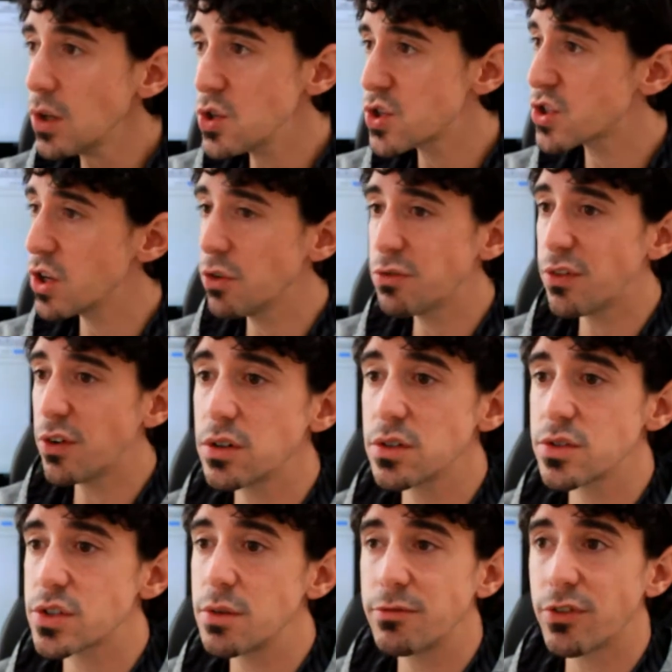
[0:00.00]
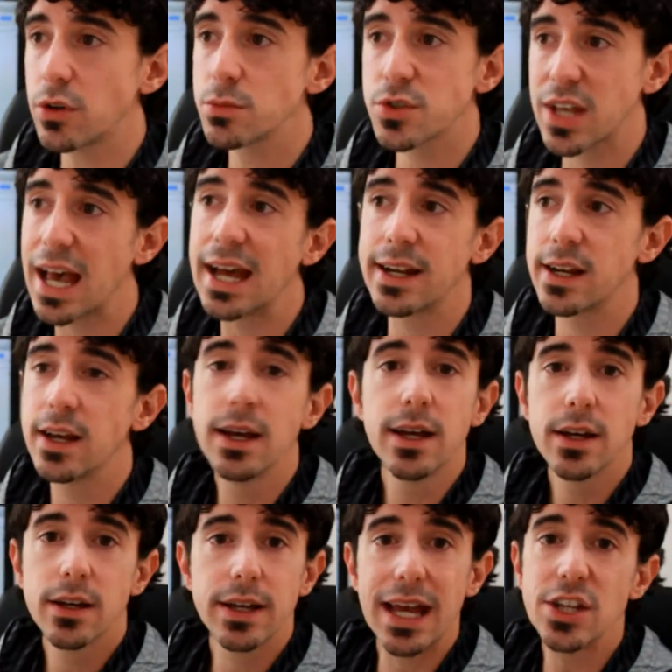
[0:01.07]
So some forums can
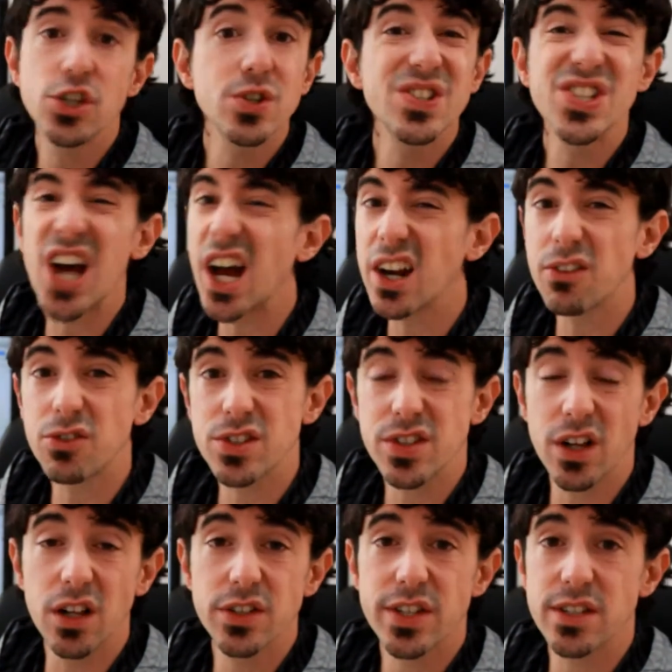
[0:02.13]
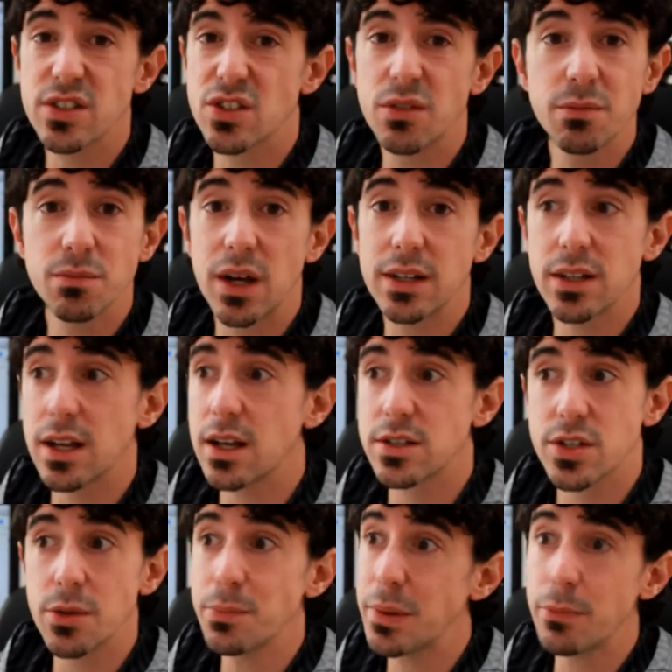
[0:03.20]
get you a ton of results,
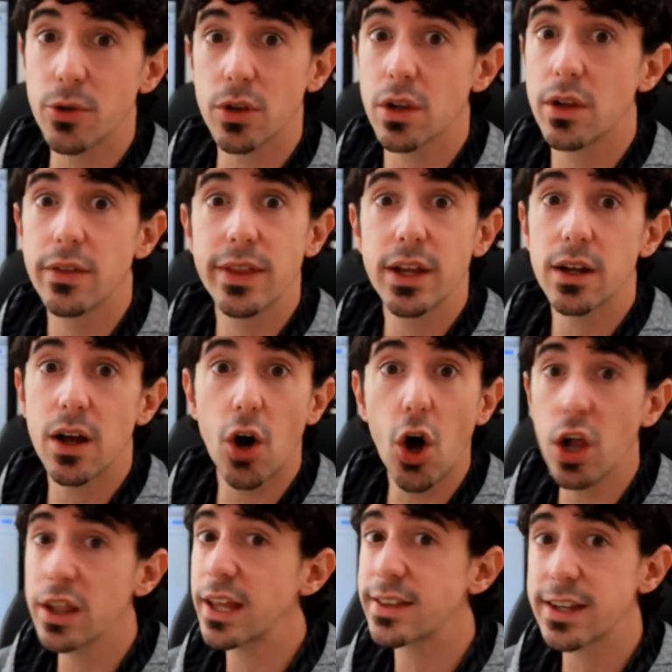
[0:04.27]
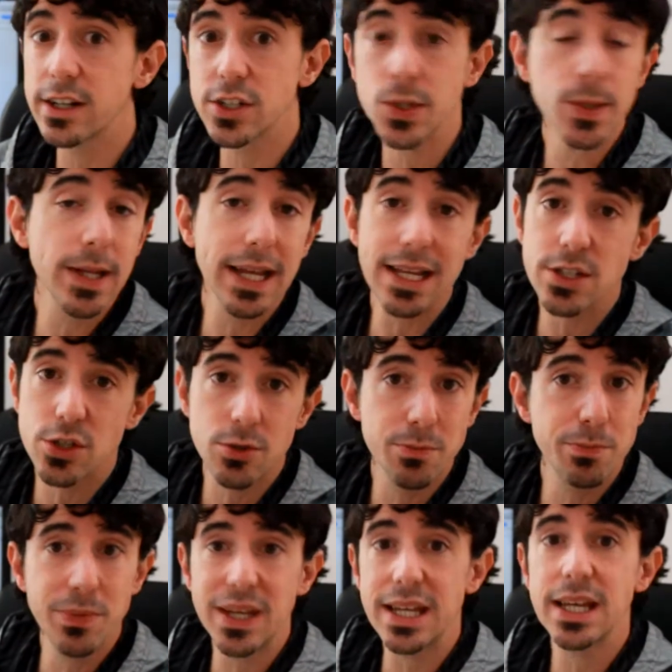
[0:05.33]
and some people, all that they're doing is to
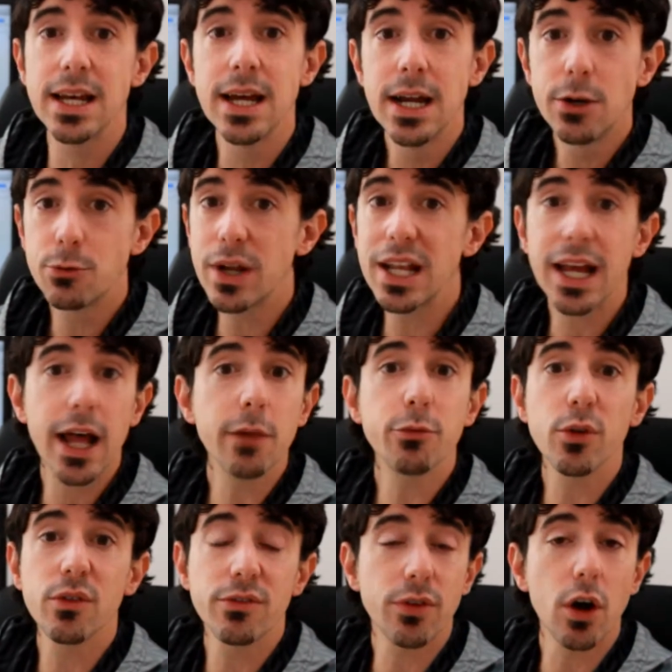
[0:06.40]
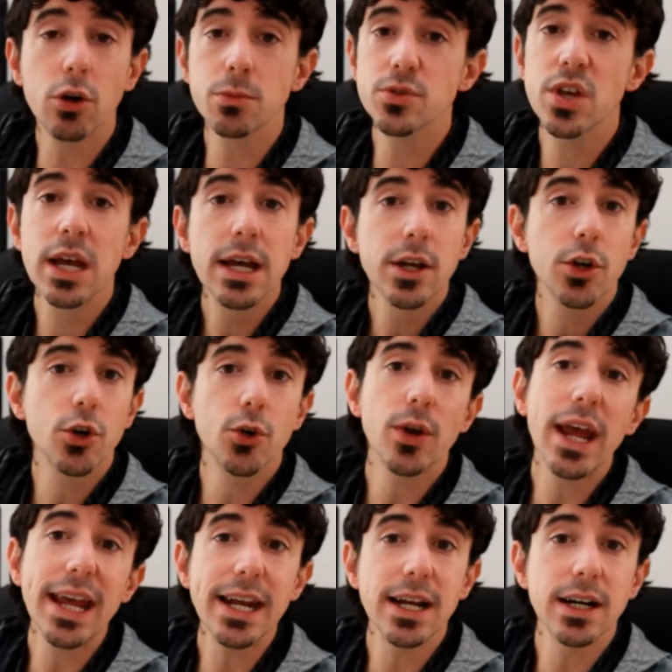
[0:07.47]
be really helpful in forums,
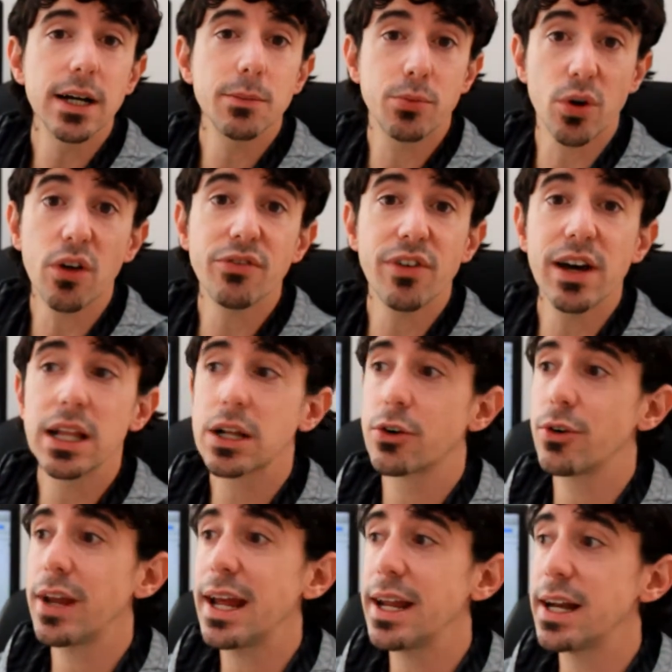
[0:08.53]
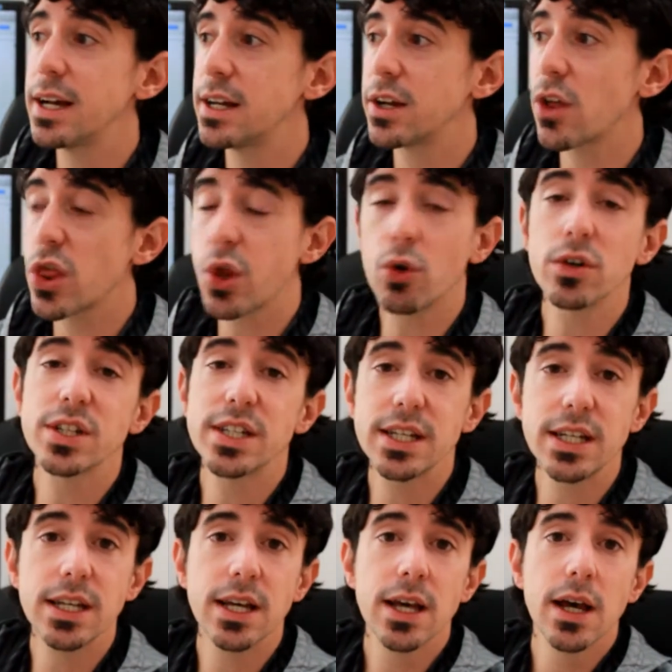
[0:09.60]
create a profile, create an
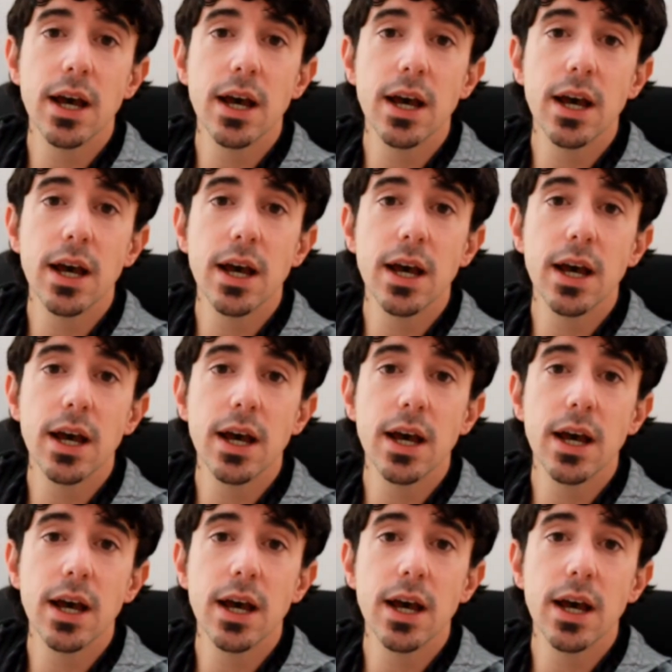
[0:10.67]
authority